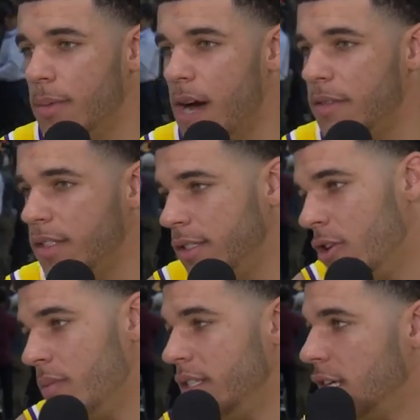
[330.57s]
obviously there's
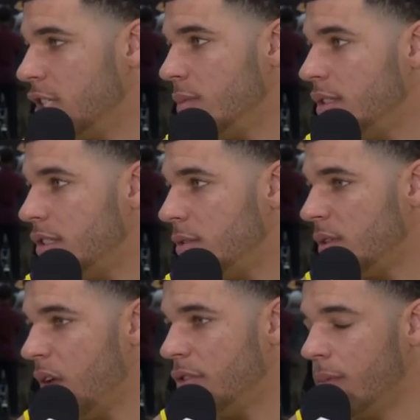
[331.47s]
going to be adjustments just
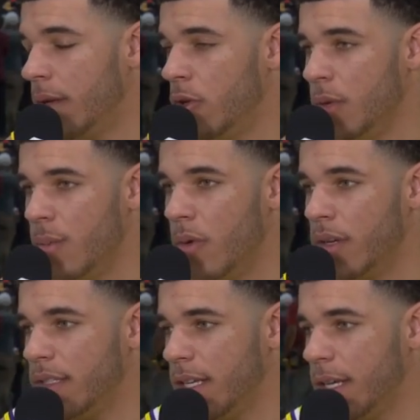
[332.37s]
because we have so many new people
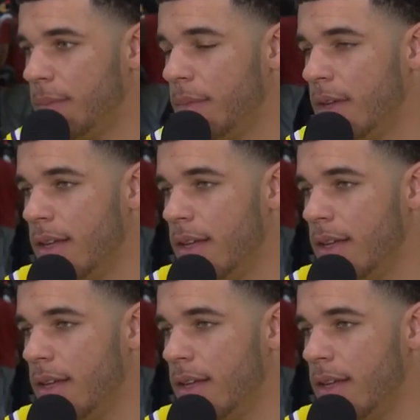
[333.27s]
on the team.